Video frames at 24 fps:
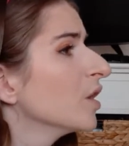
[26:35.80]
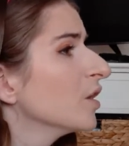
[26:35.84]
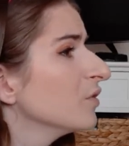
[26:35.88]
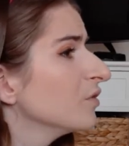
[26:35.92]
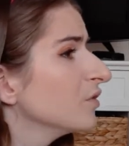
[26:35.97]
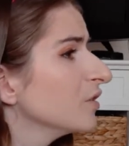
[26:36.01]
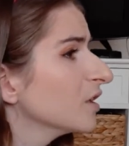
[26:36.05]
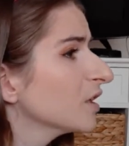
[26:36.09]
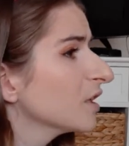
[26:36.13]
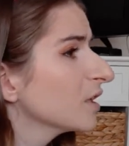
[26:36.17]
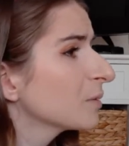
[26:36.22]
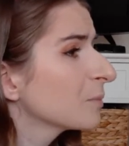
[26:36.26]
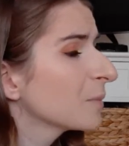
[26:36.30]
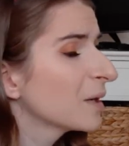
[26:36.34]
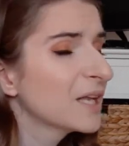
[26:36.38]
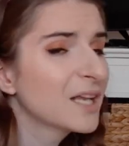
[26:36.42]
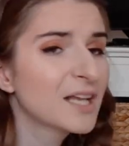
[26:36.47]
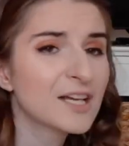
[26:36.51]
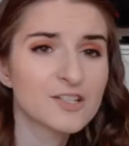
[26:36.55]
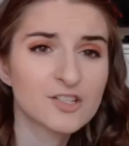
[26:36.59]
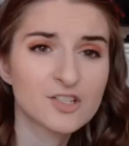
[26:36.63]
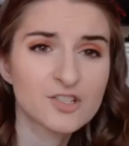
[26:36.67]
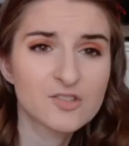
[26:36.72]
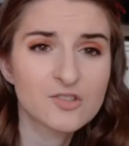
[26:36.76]
I feel like my
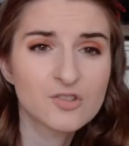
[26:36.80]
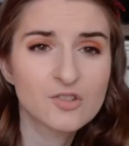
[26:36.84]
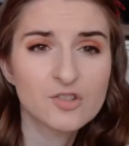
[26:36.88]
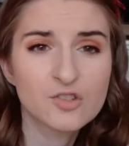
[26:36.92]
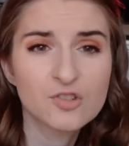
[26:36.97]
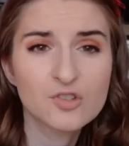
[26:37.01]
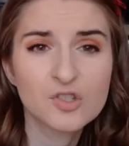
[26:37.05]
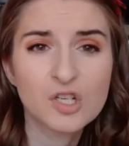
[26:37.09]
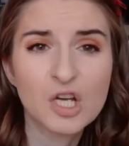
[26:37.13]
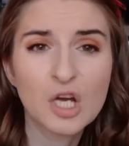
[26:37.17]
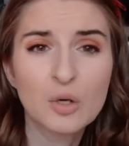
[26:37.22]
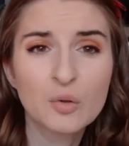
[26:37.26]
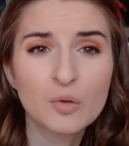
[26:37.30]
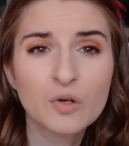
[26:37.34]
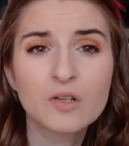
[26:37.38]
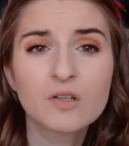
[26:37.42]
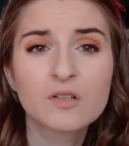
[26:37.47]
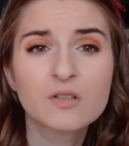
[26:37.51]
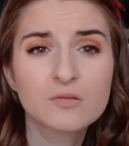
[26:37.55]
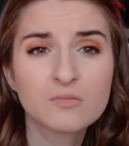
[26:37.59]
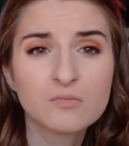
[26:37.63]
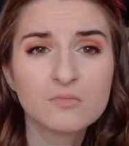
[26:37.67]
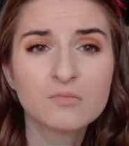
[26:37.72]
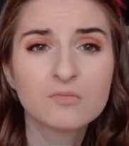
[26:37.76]
lashes are just
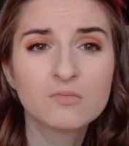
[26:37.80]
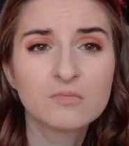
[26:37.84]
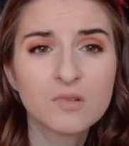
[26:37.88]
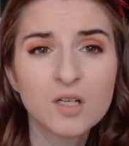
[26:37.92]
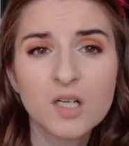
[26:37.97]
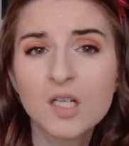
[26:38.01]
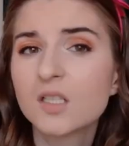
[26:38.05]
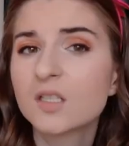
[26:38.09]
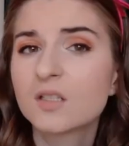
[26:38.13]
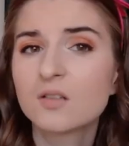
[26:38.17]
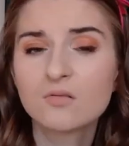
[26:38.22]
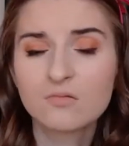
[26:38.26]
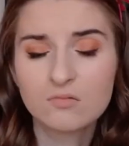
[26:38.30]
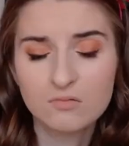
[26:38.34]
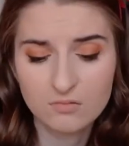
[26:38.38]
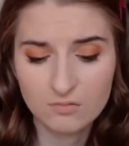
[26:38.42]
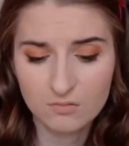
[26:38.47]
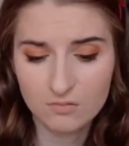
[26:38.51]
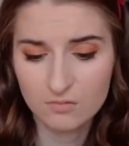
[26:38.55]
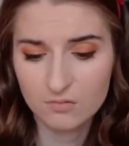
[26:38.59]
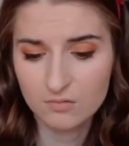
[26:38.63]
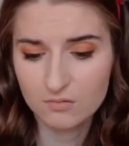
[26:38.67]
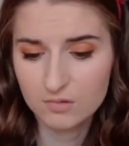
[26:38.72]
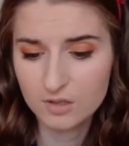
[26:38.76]
coated. I don't
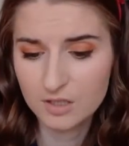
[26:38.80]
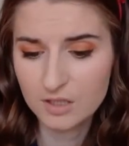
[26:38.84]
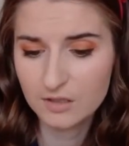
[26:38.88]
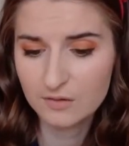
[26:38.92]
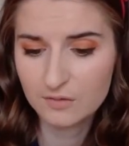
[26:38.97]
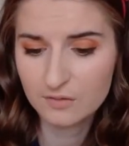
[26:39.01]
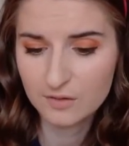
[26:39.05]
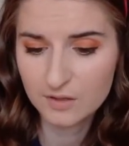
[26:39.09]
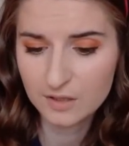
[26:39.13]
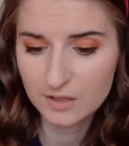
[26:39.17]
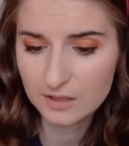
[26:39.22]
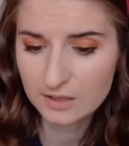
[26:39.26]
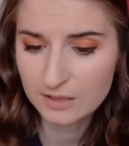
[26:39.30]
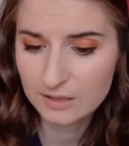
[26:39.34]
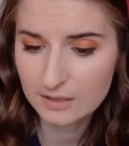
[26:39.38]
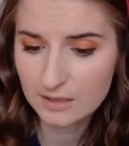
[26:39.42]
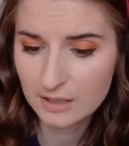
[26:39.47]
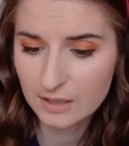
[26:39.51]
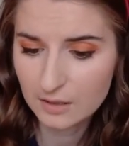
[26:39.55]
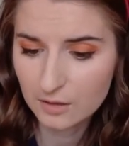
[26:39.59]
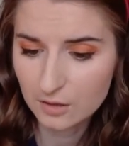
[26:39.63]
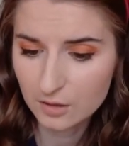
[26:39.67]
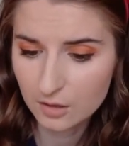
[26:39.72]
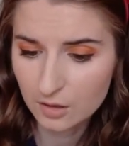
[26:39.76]
really feel like
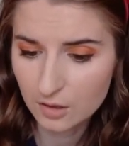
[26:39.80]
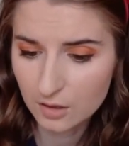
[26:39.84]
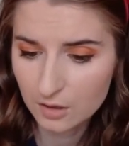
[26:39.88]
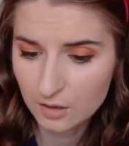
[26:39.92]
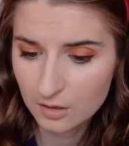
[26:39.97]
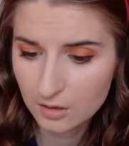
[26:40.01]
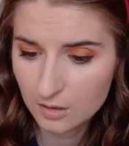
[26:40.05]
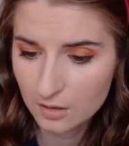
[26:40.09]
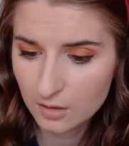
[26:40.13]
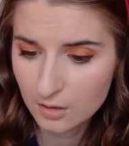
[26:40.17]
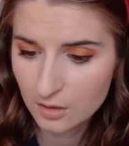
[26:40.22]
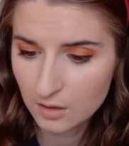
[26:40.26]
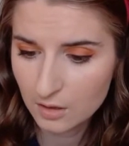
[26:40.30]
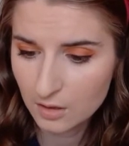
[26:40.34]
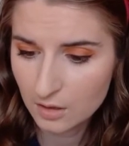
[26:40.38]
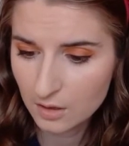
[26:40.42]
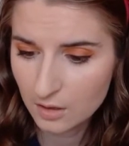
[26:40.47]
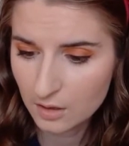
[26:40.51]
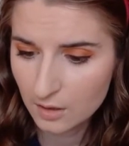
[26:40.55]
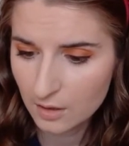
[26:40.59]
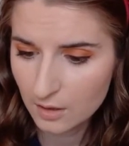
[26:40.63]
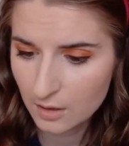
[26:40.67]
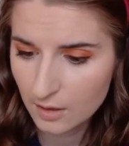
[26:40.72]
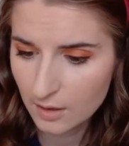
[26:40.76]
they look
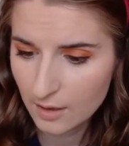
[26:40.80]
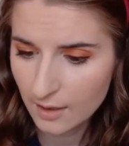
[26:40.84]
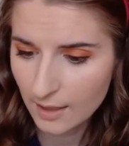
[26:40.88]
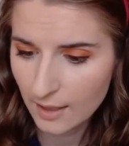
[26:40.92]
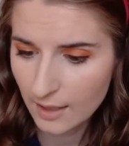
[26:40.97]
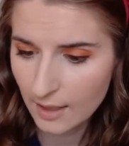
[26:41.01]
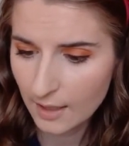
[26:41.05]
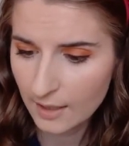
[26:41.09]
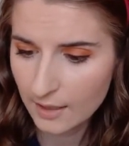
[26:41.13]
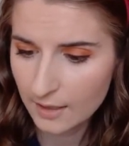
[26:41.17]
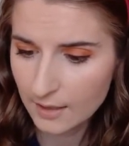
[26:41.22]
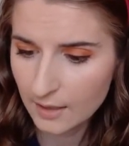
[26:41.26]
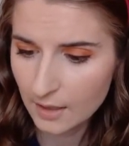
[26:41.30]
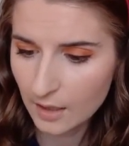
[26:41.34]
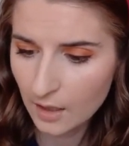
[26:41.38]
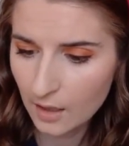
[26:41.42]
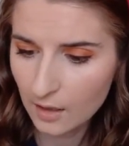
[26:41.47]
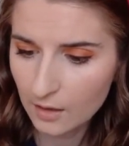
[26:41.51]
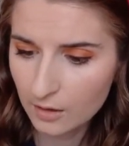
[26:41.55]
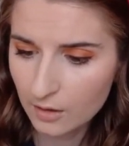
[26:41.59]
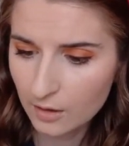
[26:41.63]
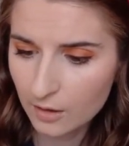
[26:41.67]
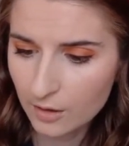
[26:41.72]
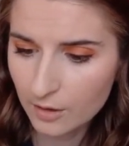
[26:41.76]
any
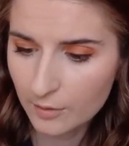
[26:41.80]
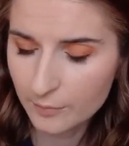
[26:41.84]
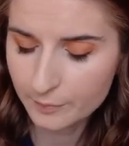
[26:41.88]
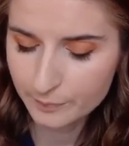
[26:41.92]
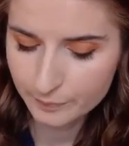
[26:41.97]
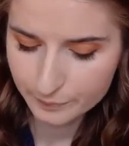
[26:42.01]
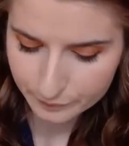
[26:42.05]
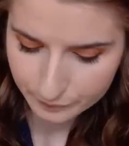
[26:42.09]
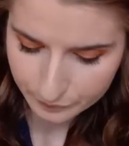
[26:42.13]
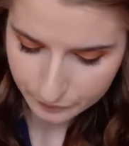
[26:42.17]
longer.